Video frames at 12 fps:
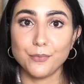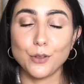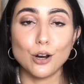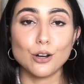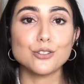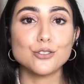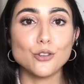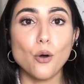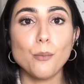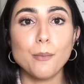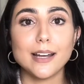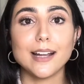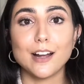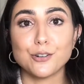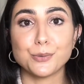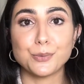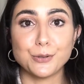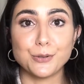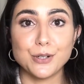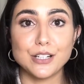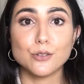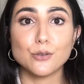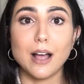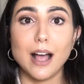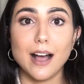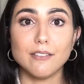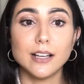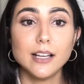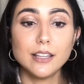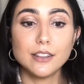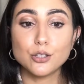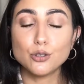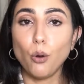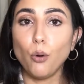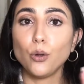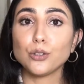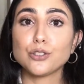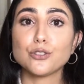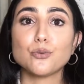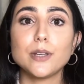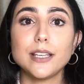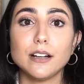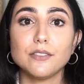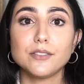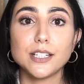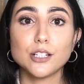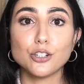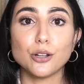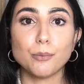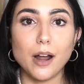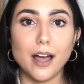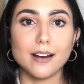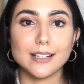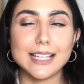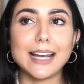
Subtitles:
There are so many entrepreneurs who have this whole suite of digital products.